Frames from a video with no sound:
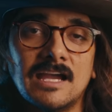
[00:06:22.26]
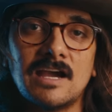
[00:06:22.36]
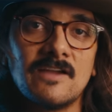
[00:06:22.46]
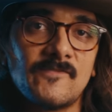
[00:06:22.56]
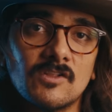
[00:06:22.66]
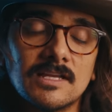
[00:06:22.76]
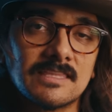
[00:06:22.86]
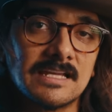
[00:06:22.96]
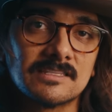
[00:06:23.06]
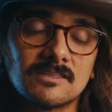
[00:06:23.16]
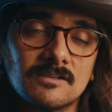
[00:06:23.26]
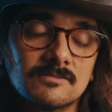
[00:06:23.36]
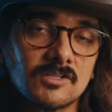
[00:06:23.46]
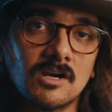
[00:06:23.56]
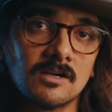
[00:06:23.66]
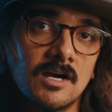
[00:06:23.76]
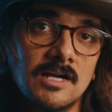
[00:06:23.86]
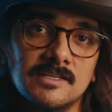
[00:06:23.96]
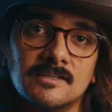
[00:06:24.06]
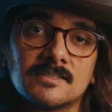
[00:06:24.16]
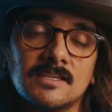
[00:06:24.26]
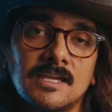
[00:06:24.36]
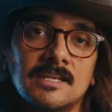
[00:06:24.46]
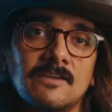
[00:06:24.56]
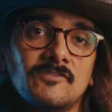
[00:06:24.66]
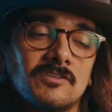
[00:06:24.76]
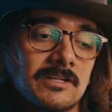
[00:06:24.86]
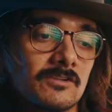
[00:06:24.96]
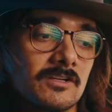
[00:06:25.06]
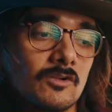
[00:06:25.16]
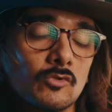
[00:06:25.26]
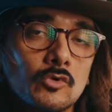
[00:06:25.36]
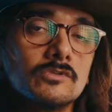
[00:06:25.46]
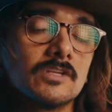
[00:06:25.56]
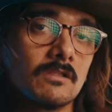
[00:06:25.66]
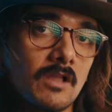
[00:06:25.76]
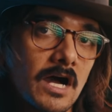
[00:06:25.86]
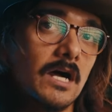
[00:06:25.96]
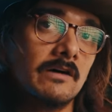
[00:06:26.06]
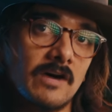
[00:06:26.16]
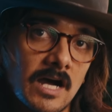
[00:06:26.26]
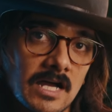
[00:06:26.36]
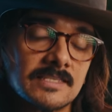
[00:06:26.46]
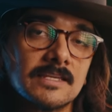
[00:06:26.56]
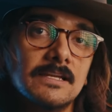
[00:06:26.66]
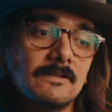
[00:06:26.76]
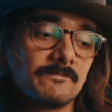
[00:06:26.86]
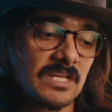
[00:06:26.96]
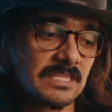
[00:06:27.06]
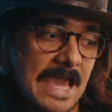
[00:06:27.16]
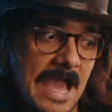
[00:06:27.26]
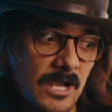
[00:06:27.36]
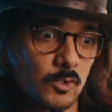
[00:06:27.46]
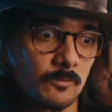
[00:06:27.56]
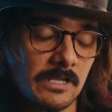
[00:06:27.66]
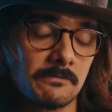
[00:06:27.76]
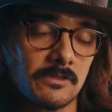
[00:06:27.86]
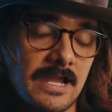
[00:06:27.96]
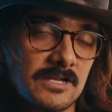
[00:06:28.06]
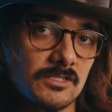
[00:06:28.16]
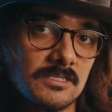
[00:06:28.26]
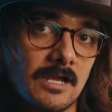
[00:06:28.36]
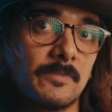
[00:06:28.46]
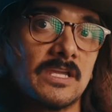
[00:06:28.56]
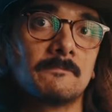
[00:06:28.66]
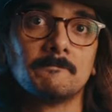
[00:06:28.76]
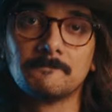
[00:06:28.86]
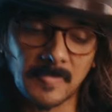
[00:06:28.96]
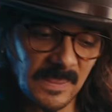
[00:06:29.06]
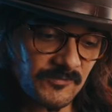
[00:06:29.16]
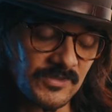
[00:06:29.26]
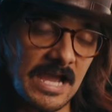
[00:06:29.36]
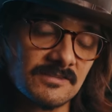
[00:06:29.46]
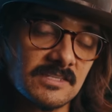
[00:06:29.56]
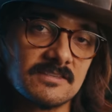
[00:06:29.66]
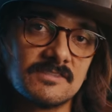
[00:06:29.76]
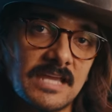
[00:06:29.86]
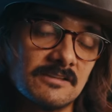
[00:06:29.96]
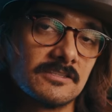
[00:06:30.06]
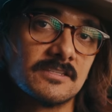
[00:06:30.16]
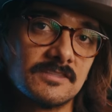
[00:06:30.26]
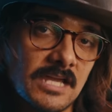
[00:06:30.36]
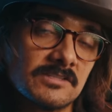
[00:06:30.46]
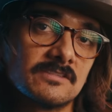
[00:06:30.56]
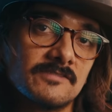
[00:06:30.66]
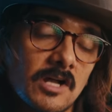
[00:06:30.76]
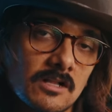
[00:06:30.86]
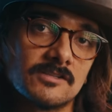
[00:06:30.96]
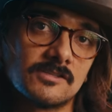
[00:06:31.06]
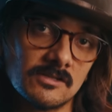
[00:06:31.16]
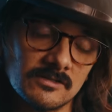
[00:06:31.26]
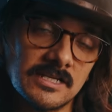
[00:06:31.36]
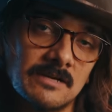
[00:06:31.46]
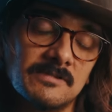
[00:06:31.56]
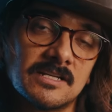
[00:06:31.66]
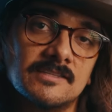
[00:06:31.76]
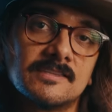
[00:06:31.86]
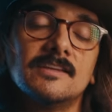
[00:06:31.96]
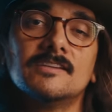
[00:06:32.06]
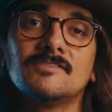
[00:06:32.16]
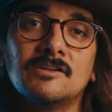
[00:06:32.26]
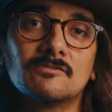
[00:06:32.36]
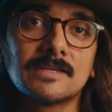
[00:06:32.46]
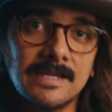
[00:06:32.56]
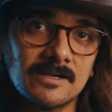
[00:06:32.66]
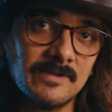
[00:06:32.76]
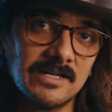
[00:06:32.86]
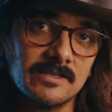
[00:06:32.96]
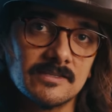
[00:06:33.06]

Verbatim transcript: I, I feel like that's their target audience. And I feel like they're going to lose a lot of us, like the actual people they're actually dumping thousands and thousands and thousands of dollars into their gear because they don't care about it.